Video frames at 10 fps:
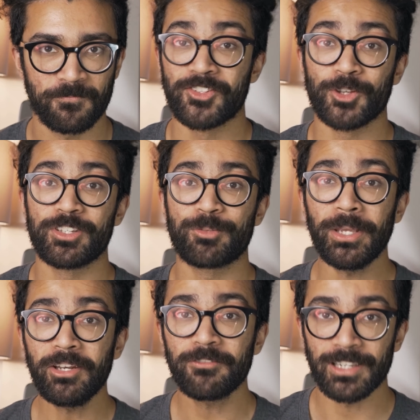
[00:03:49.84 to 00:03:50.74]
And so the
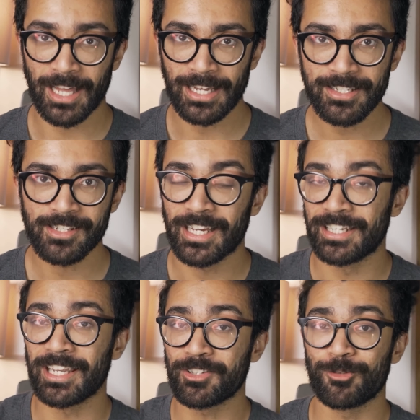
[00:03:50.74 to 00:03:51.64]
speed of light,
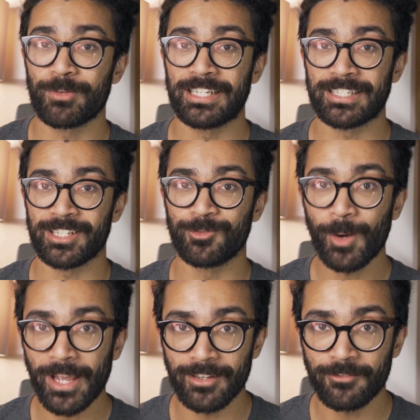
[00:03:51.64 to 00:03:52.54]
an electromagnetic
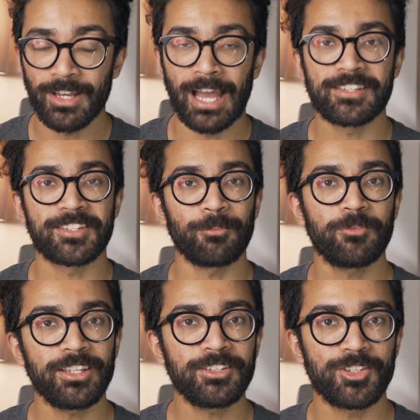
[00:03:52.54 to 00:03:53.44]
wave, has
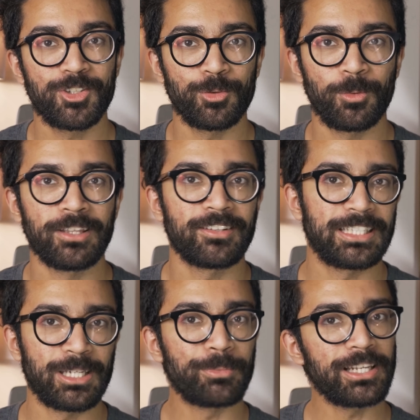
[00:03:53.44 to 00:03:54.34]
something to do
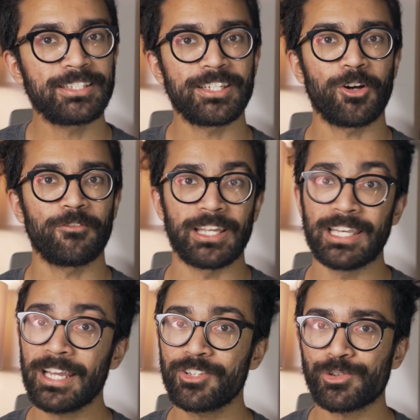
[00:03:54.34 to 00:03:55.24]
with the ability of
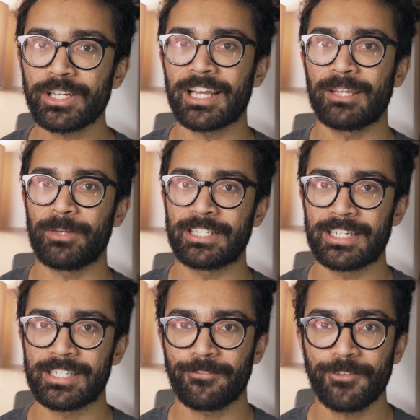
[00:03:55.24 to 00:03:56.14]
electric and
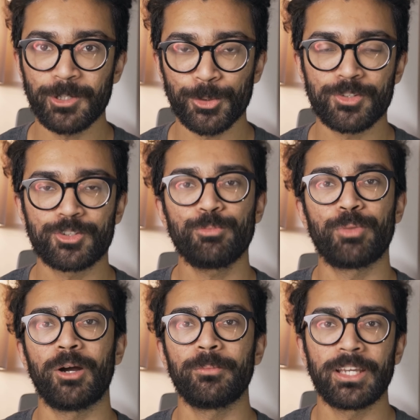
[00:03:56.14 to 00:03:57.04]
magnetic fields to
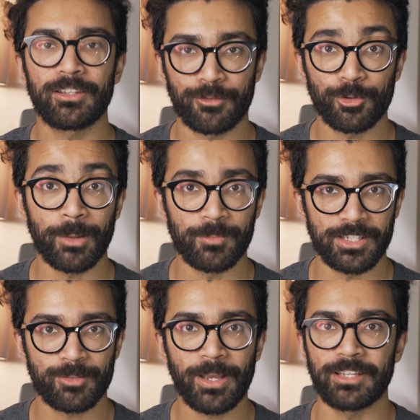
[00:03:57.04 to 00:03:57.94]
permeate through
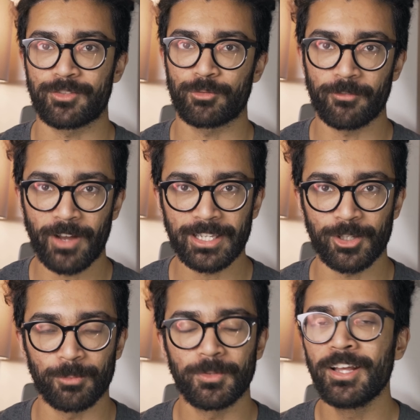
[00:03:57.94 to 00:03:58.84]
empty space, through a
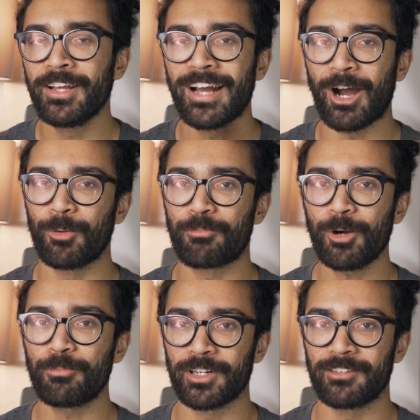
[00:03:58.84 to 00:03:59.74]
vacuum. How
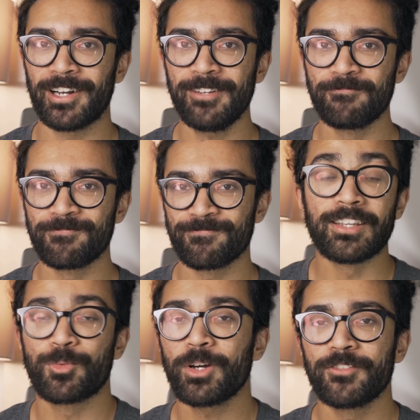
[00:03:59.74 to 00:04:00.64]
appropriate, right?
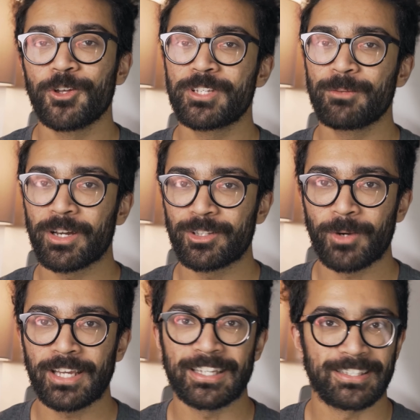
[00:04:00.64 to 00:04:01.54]
And it's worth noting, by
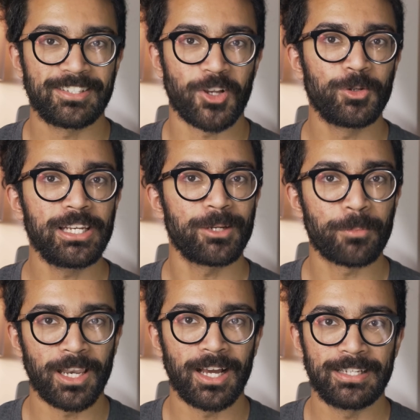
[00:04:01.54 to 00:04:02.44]
the way, that this only
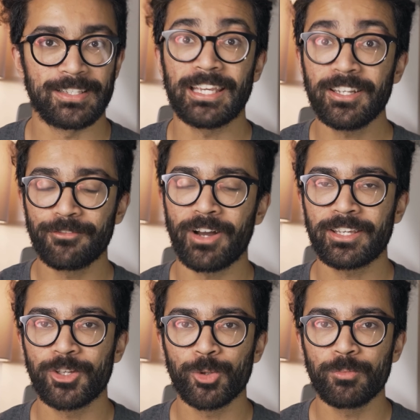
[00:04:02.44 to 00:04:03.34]
applies in a
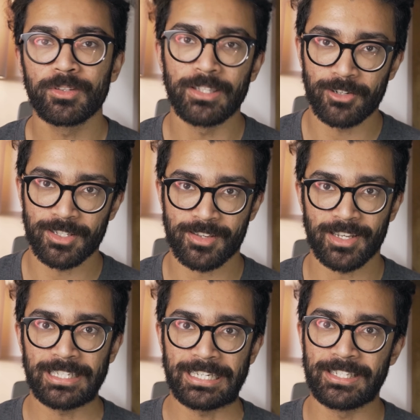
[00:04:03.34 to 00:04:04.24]
vacuum. There is a
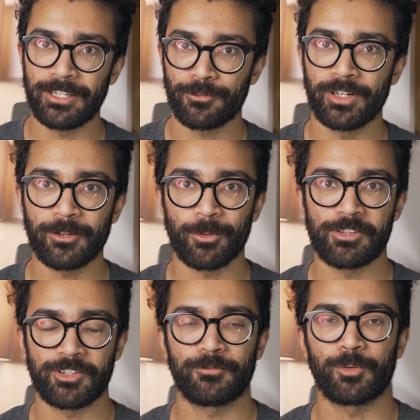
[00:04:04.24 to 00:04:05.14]
slightly different
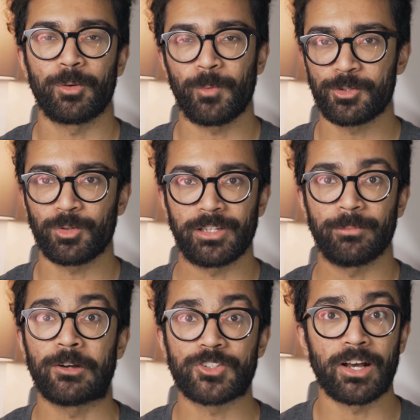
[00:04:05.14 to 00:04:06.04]
equation for when we're
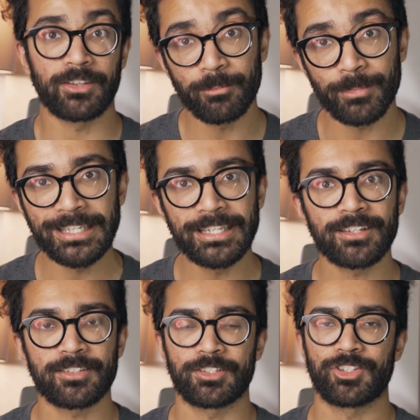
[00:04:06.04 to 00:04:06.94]
talking about other
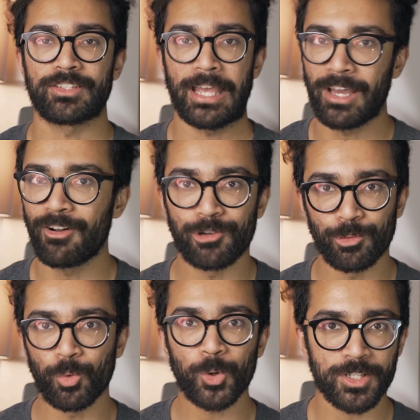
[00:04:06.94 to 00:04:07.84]
media, such as air
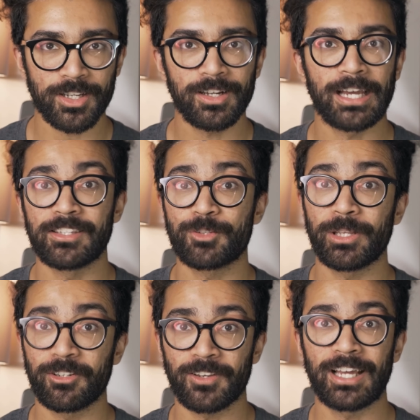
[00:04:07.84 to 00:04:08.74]
or water, and the
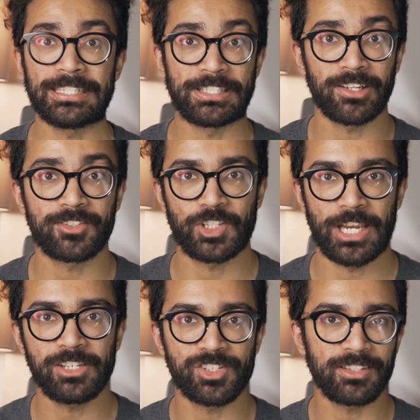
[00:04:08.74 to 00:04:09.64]
speed of light does
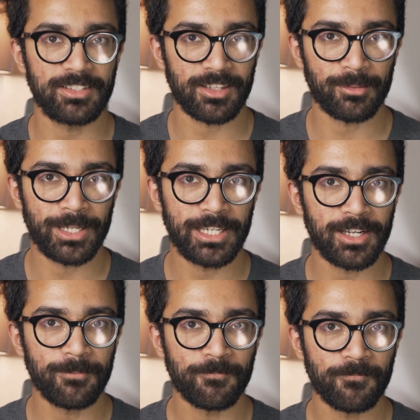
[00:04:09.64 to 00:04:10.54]
change in these other
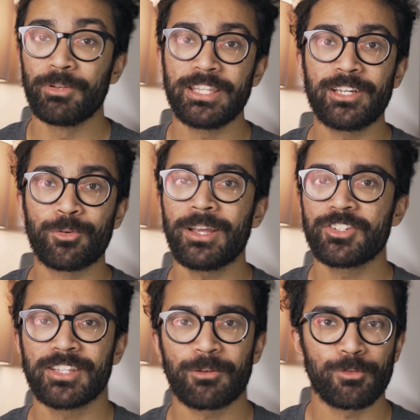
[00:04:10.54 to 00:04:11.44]
media. But the
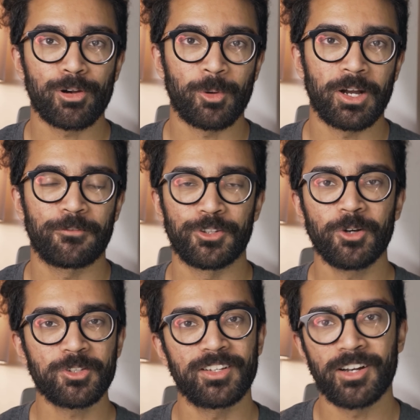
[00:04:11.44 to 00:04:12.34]
equation that we require for
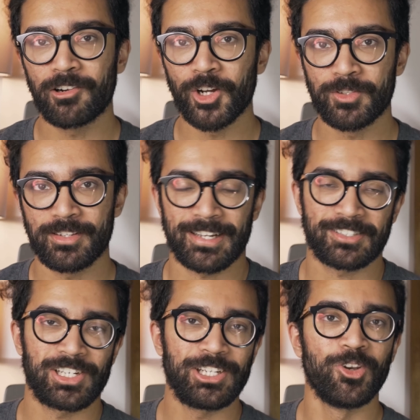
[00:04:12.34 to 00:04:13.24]
those scenarios is
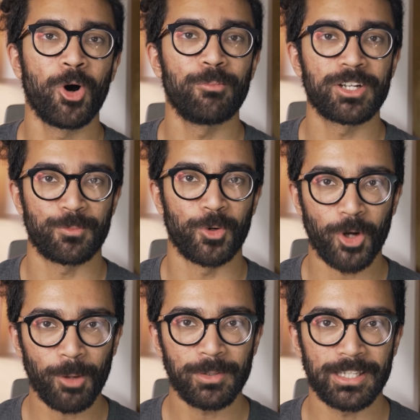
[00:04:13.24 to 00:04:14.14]
actually not much
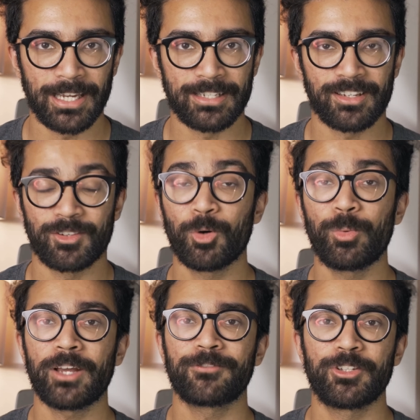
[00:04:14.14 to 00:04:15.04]
more complicated.
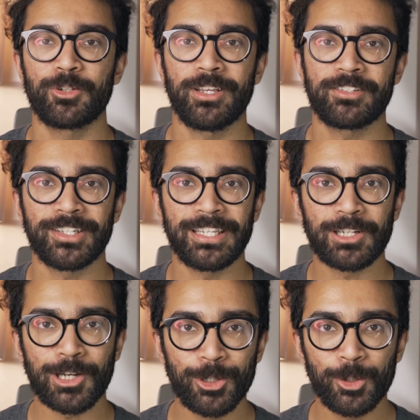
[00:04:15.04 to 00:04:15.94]
All we have to do is to
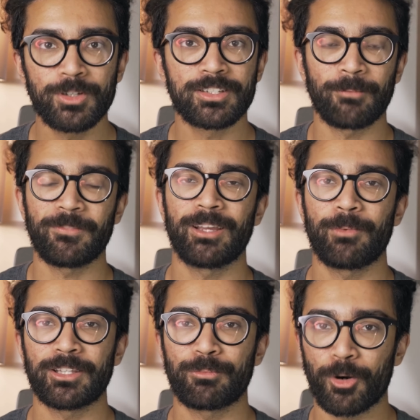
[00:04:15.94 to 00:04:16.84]
include something
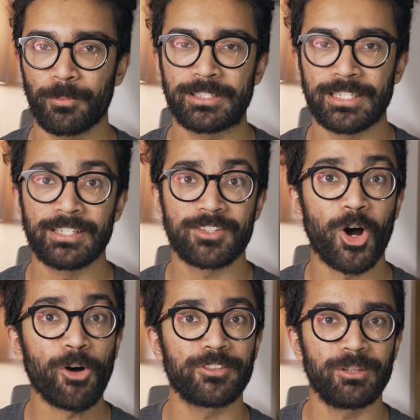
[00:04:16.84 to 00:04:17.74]
about the
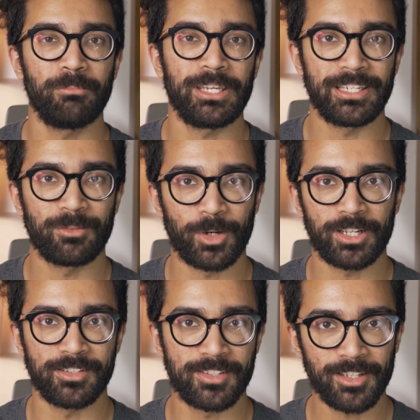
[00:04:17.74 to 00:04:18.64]
properties of the medium
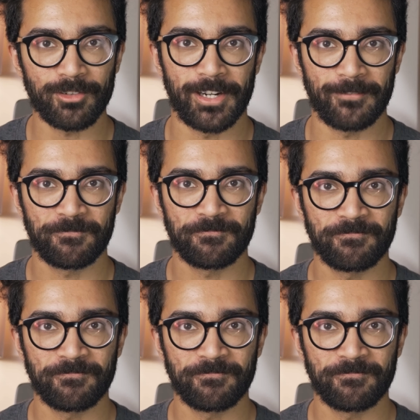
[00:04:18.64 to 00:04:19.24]
we're considering.